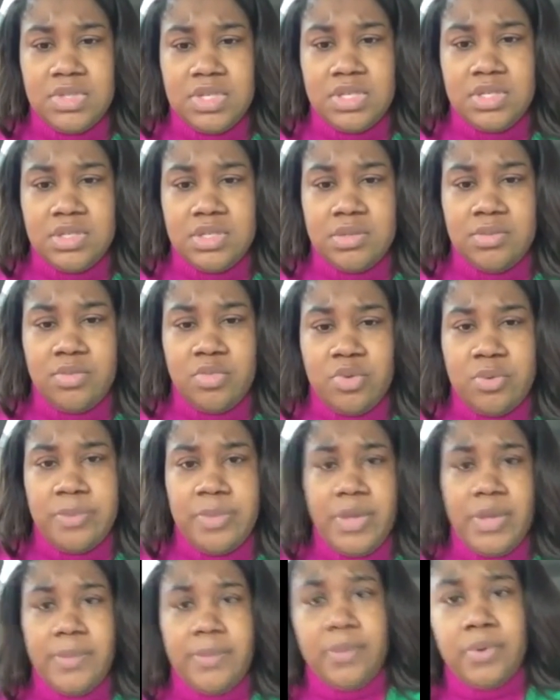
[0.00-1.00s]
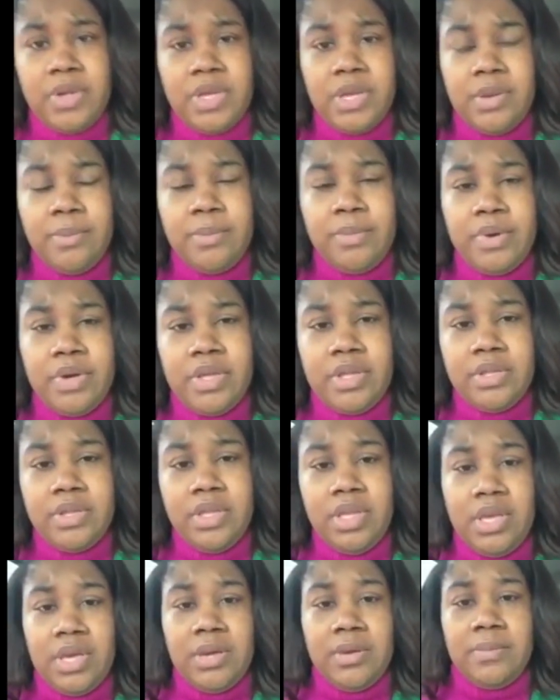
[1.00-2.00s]
get some more people here, but
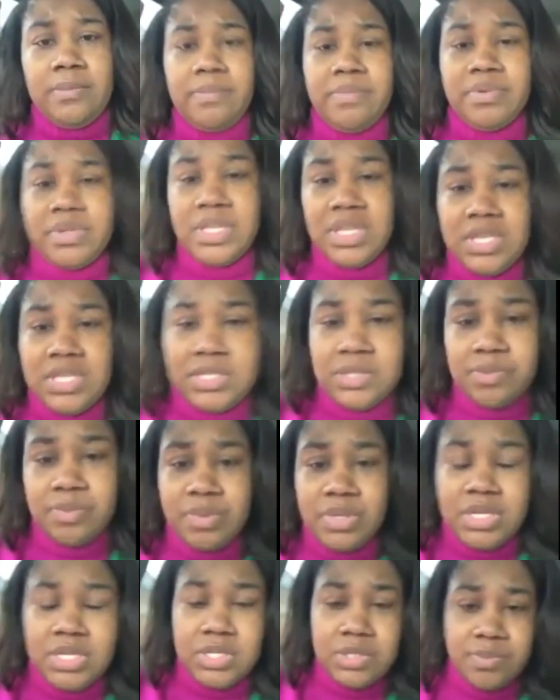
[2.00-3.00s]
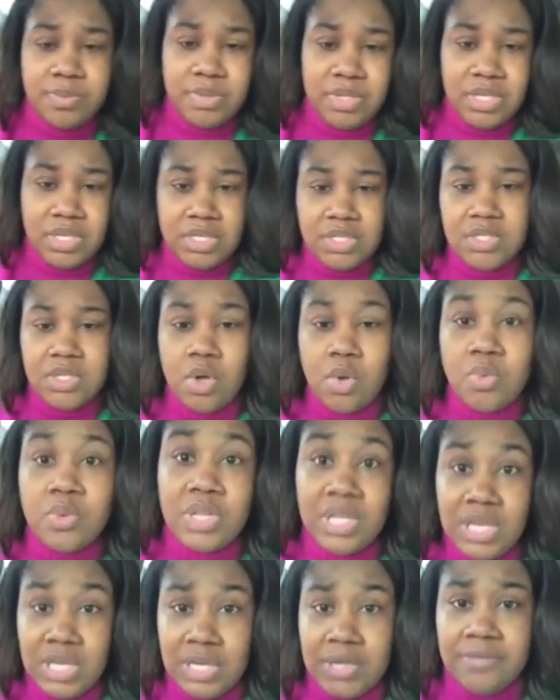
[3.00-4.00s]
yeah, please
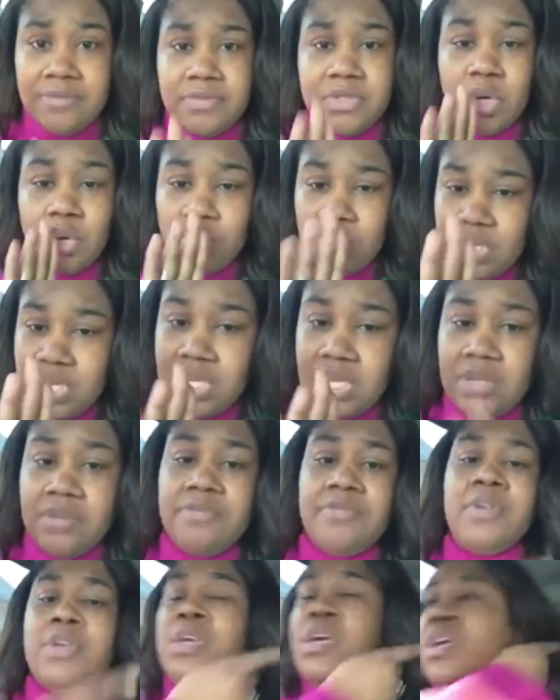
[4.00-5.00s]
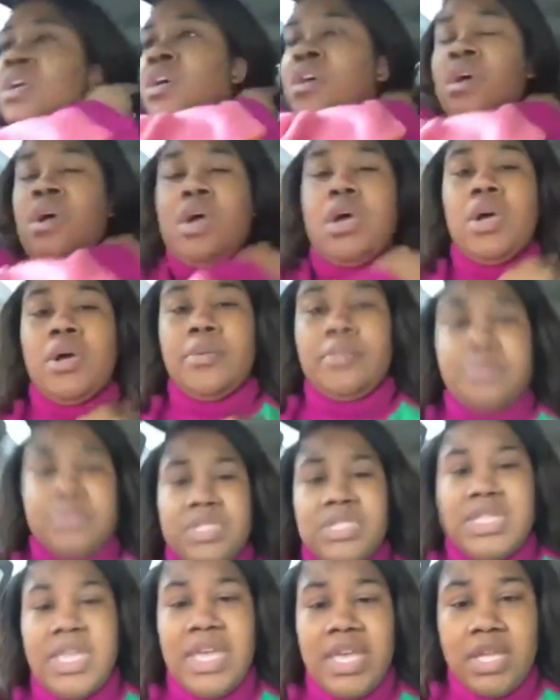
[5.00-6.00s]
don't leave.
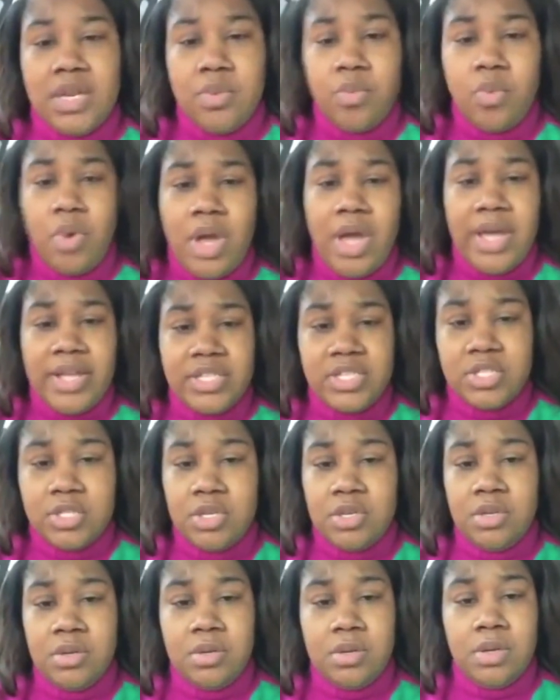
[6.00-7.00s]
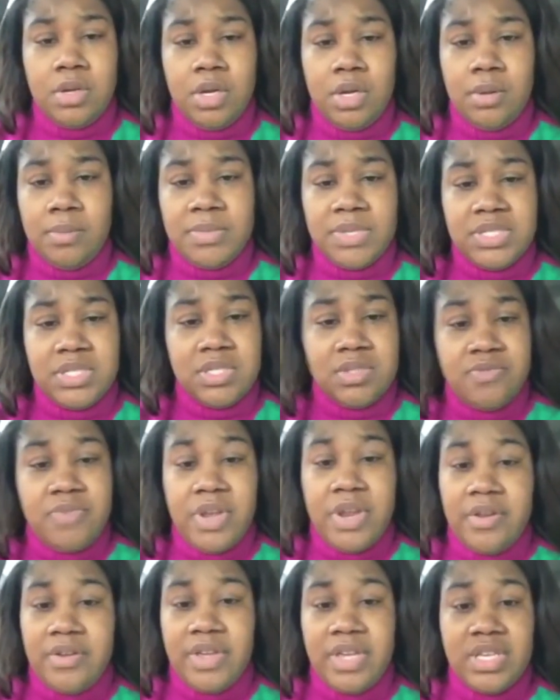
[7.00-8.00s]
Stay in and watch. This
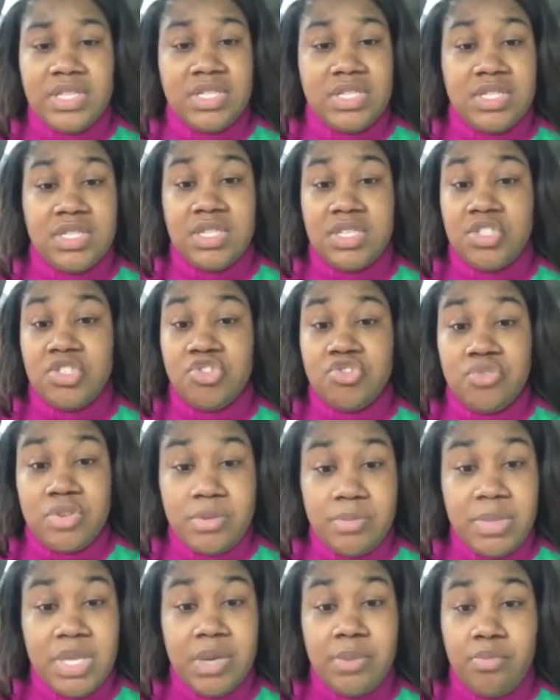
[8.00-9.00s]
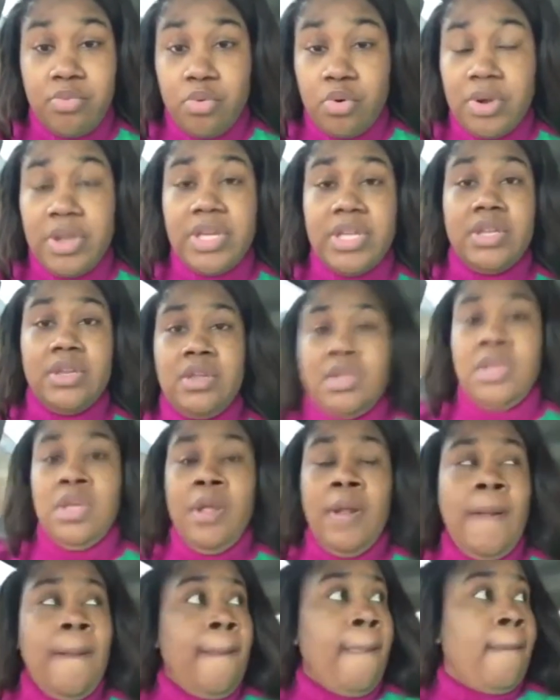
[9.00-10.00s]
is extremely important.
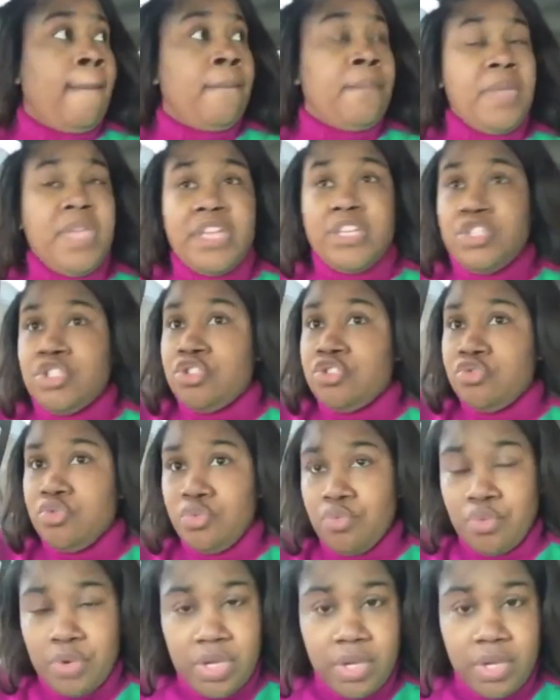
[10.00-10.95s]
Please